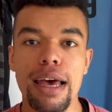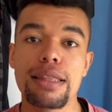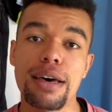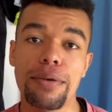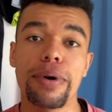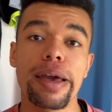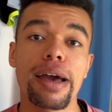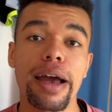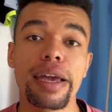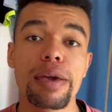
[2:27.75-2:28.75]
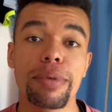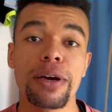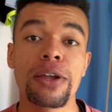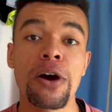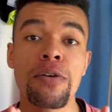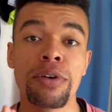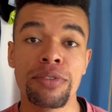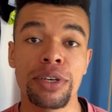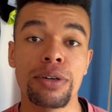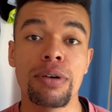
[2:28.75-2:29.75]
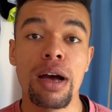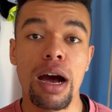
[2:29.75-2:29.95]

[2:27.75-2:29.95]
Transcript: That way I keep a good overview